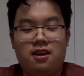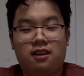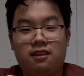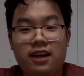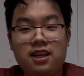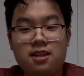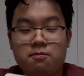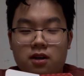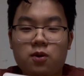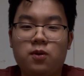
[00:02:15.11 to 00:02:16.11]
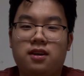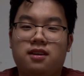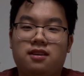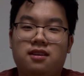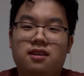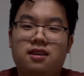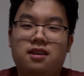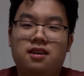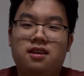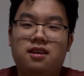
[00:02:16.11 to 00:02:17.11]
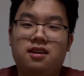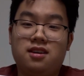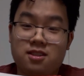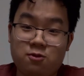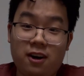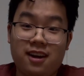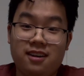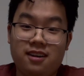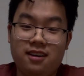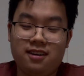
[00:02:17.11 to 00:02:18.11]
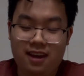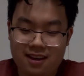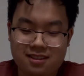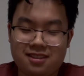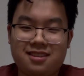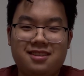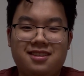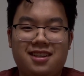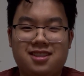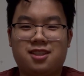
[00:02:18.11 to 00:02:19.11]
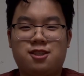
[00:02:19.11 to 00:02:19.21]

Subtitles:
Lightning McQueen is red. Yes, it's